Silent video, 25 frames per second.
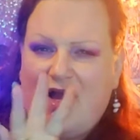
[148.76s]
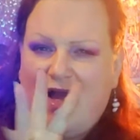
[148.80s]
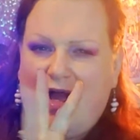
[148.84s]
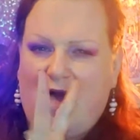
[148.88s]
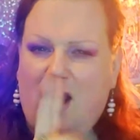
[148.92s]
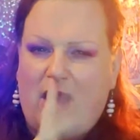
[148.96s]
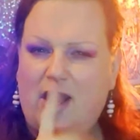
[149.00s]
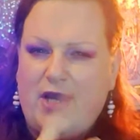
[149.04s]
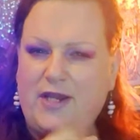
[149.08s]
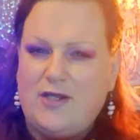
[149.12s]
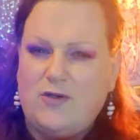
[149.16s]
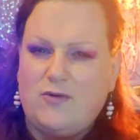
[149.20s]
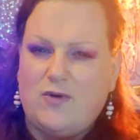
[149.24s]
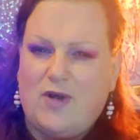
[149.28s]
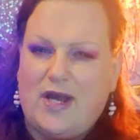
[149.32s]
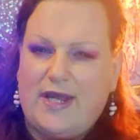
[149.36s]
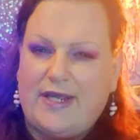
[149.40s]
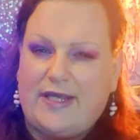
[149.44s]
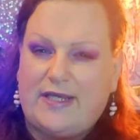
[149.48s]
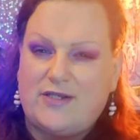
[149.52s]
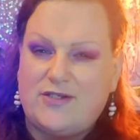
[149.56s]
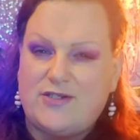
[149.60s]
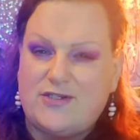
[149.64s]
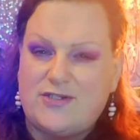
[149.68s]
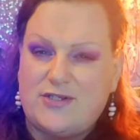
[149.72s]
I know what I
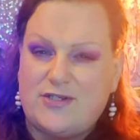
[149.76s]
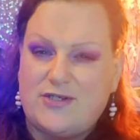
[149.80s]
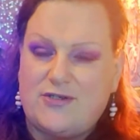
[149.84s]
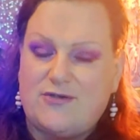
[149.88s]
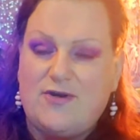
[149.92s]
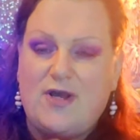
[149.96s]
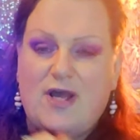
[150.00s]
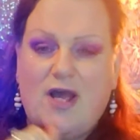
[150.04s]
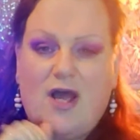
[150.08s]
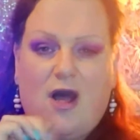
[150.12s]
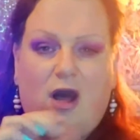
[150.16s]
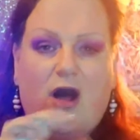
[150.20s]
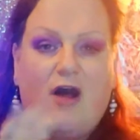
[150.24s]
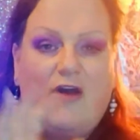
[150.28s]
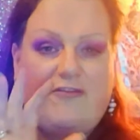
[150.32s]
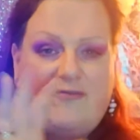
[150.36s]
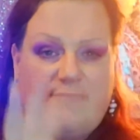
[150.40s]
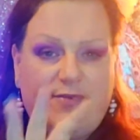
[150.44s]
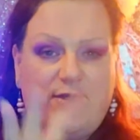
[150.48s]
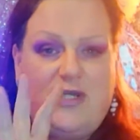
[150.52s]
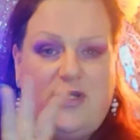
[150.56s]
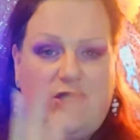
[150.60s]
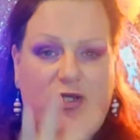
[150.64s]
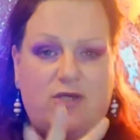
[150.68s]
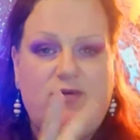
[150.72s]
can do. I've
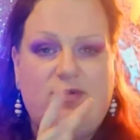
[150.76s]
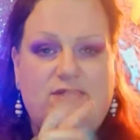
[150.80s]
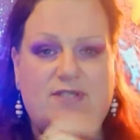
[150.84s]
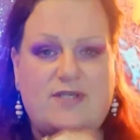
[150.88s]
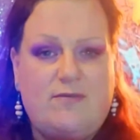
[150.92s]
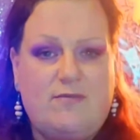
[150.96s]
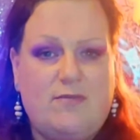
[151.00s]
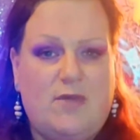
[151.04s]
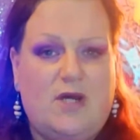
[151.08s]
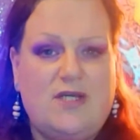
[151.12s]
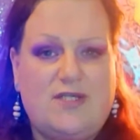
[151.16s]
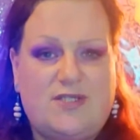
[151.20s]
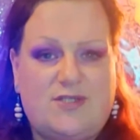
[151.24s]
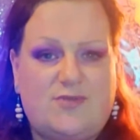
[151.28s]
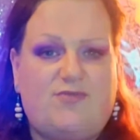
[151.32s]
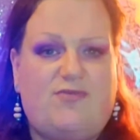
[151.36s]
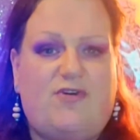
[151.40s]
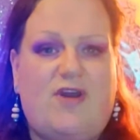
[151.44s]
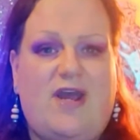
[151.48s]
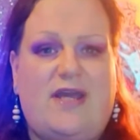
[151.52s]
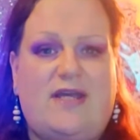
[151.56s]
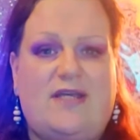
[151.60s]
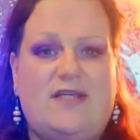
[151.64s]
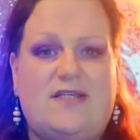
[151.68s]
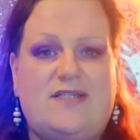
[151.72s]
been using my
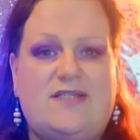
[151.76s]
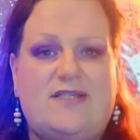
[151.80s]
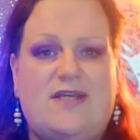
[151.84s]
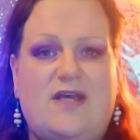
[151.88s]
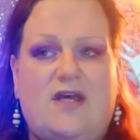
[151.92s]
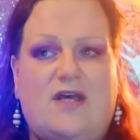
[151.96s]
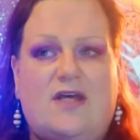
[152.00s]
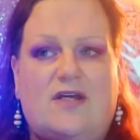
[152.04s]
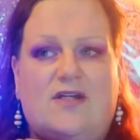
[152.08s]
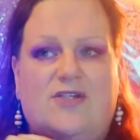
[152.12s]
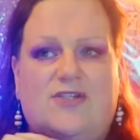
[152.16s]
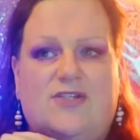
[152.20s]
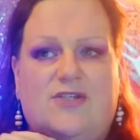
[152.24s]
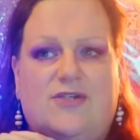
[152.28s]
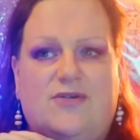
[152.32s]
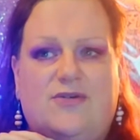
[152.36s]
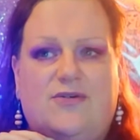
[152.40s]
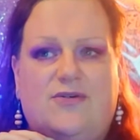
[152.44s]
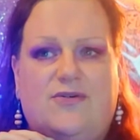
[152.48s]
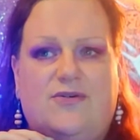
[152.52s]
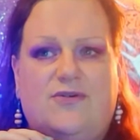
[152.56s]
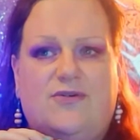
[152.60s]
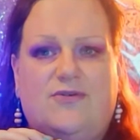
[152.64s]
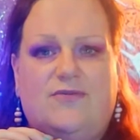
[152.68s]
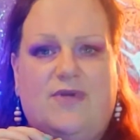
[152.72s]
sprays
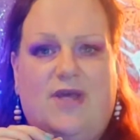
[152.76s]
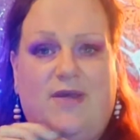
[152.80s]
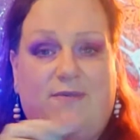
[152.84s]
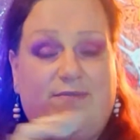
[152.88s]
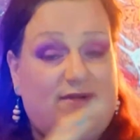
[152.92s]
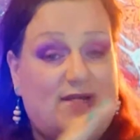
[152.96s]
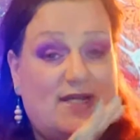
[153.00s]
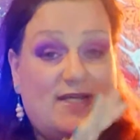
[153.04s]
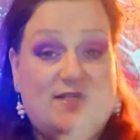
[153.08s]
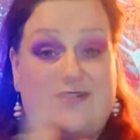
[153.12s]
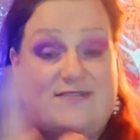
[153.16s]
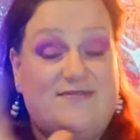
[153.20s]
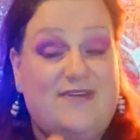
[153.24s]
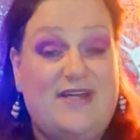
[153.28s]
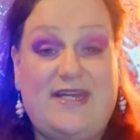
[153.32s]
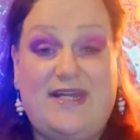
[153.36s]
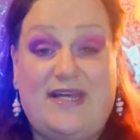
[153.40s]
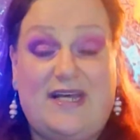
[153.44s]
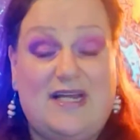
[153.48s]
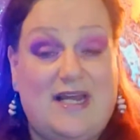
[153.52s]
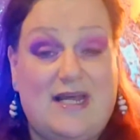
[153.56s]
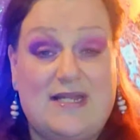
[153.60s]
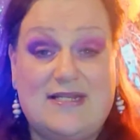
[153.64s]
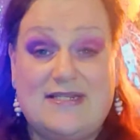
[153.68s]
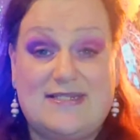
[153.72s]
to, in place of any
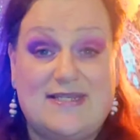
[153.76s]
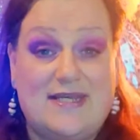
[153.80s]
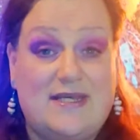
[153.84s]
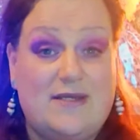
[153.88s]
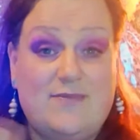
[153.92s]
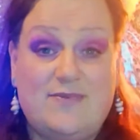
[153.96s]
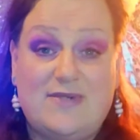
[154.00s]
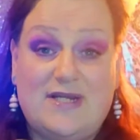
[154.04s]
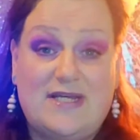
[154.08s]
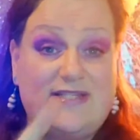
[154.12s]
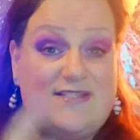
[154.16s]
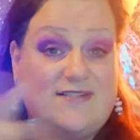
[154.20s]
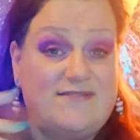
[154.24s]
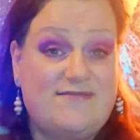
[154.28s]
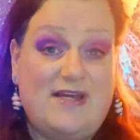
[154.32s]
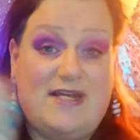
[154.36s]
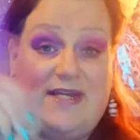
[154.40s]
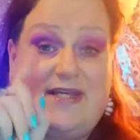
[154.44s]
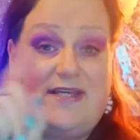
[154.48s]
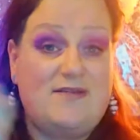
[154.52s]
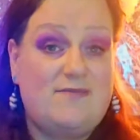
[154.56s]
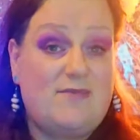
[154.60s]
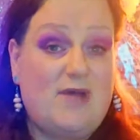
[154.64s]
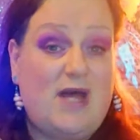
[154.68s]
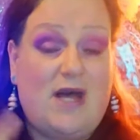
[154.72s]
cleansing, in place of
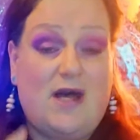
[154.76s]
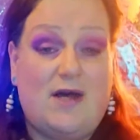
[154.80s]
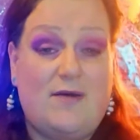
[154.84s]
any